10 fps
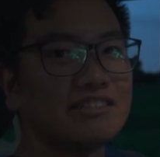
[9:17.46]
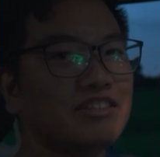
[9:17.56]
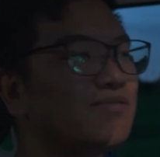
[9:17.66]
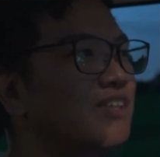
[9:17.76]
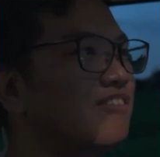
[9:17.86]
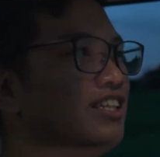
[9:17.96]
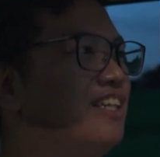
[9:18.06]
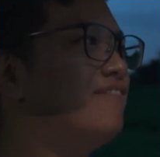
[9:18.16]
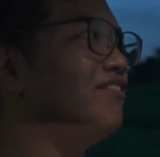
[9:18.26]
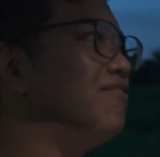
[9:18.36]
switch between
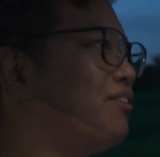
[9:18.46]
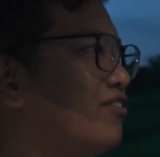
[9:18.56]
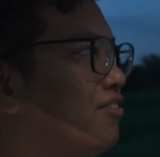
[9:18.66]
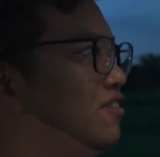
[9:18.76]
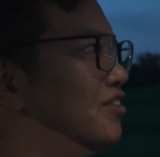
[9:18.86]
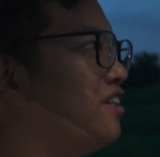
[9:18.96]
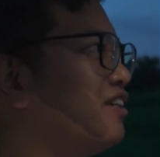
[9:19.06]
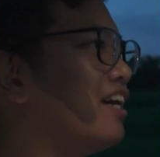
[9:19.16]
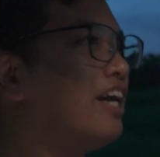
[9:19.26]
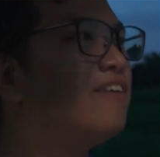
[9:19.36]
EV mode or
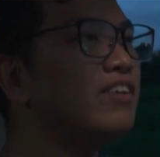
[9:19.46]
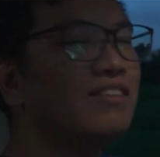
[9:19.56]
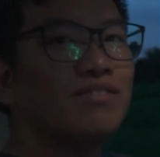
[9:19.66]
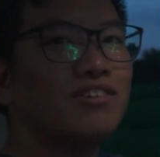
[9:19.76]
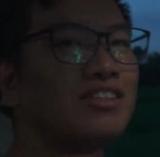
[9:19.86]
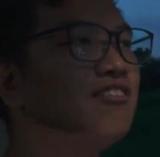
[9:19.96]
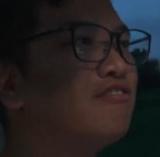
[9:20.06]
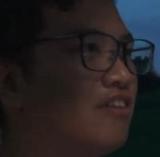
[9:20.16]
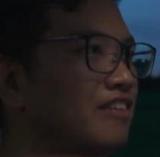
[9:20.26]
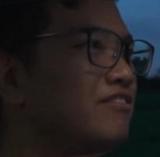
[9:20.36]
hybrid mode
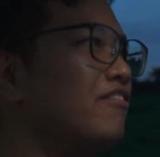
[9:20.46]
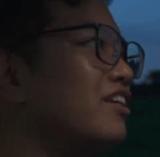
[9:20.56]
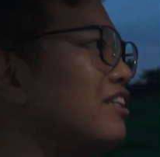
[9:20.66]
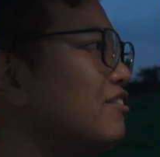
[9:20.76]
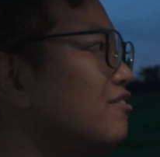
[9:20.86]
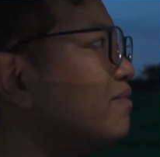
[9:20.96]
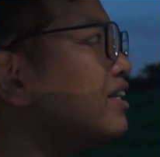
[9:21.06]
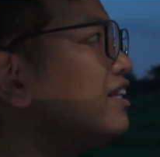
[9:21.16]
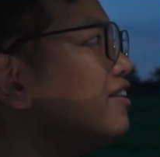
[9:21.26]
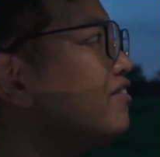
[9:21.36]
when we want to,
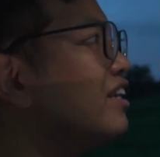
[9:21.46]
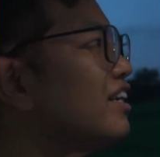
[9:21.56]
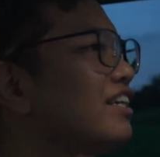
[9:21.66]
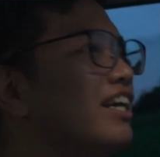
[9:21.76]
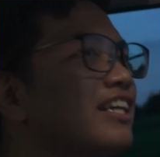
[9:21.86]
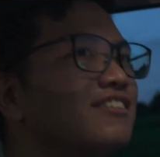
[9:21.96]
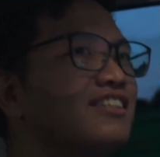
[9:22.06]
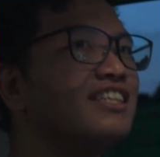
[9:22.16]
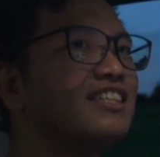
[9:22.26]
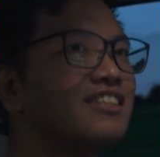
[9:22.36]
but yeah, so
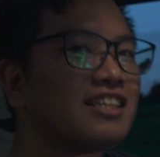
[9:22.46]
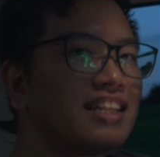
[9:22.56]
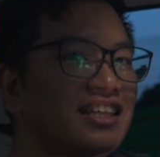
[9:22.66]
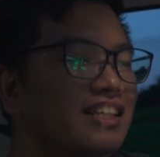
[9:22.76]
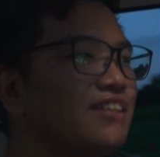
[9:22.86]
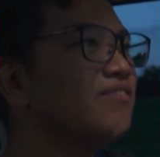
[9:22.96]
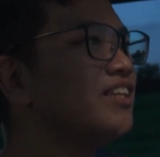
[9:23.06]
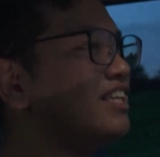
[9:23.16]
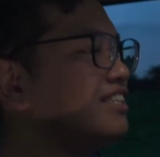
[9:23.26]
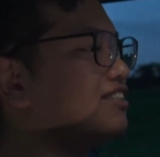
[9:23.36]
this currently
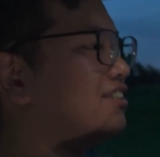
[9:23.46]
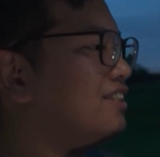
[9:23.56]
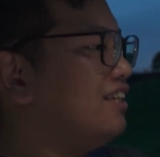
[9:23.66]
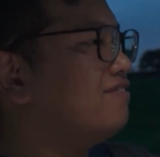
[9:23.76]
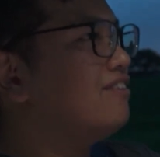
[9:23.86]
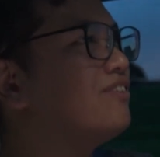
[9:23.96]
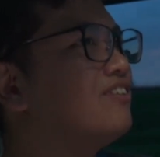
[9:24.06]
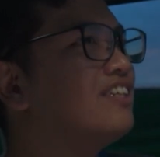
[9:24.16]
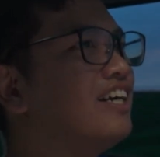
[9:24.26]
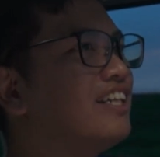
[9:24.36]
is on EV
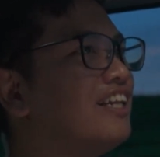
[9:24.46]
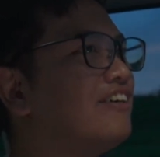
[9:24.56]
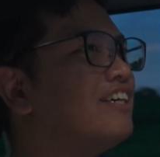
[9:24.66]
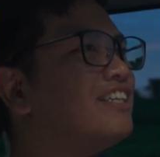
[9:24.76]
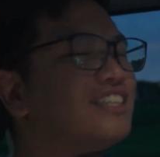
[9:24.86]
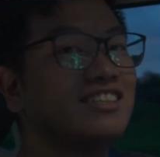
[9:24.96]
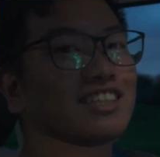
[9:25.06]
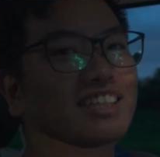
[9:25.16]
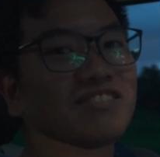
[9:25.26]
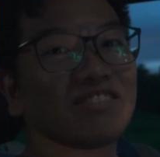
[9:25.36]
mode right now, and
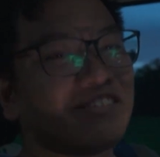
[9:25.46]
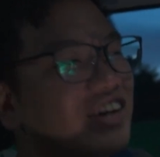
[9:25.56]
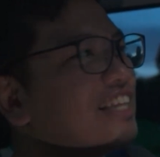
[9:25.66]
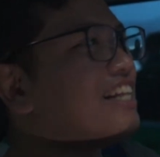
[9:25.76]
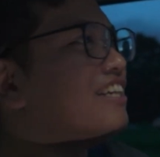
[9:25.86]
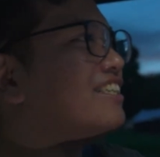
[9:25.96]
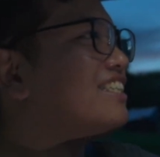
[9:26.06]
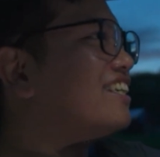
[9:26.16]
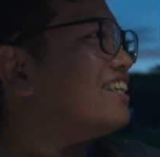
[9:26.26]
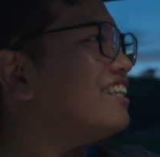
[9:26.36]
sorry, I'm kind of lost
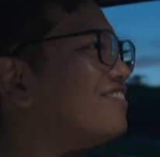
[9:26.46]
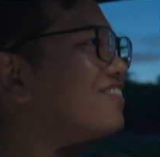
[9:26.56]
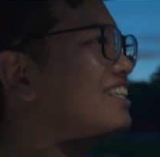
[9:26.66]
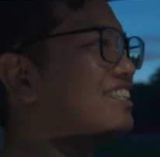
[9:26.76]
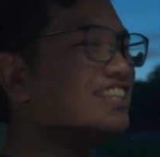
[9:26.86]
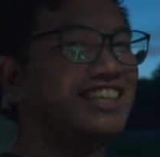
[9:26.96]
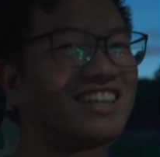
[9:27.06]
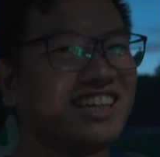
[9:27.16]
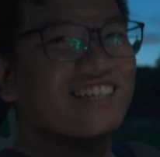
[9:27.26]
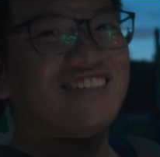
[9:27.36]
right now, but it's really
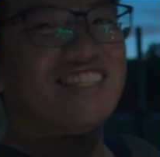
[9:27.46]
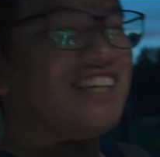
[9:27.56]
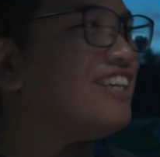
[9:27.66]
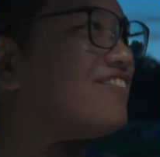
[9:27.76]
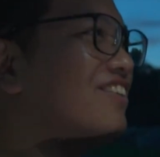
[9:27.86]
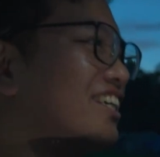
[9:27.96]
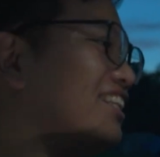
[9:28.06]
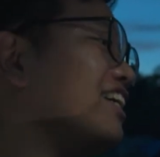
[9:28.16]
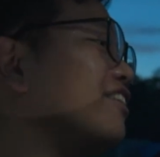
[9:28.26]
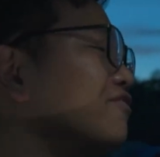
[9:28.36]
dark outside. But
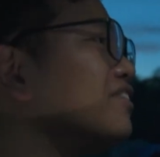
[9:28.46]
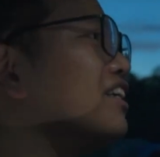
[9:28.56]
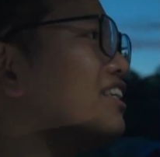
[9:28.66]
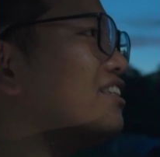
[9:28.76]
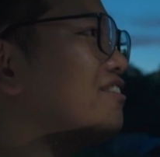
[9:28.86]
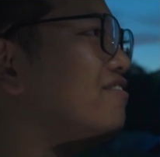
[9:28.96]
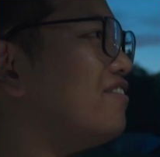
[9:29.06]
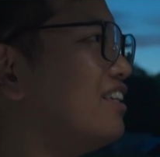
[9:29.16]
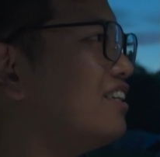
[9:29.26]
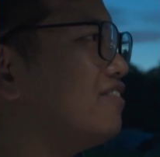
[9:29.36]
yeah, so
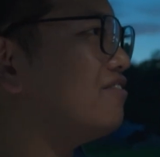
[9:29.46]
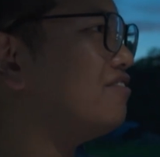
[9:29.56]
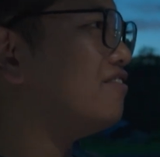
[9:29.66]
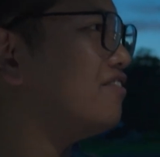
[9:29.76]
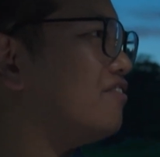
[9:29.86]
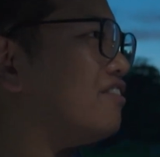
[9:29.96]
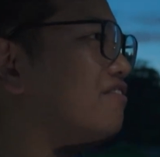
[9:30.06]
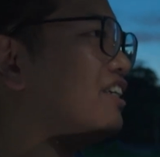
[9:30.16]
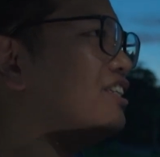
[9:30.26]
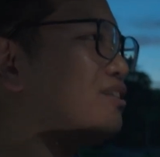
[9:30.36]
far
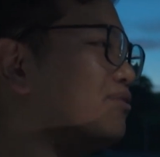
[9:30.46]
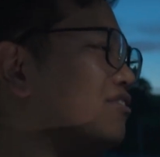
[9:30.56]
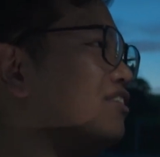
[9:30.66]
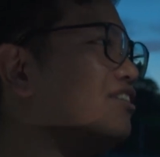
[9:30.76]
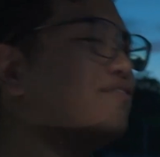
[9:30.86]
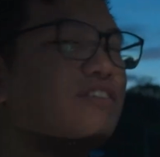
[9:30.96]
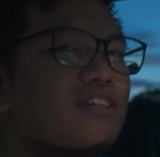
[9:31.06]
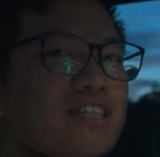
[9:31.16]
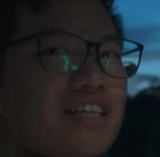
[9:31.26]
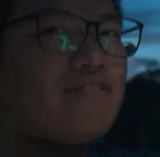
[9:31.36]
very smooth, of
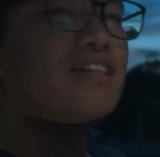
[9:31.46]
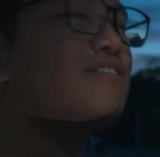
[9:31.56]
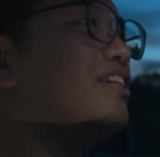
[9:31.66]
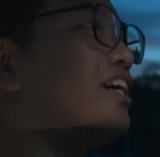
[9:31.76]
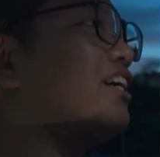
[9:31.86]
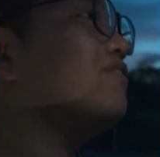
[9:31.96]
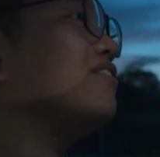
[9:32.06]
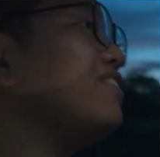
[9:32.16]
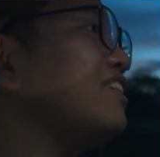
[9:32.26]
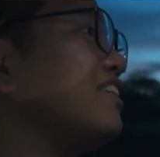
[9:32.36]
course, given with a hybrid
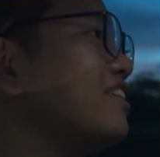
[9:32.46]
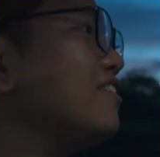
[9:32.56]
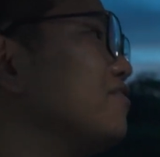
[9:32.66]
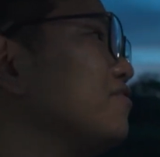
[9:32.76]
vehicle,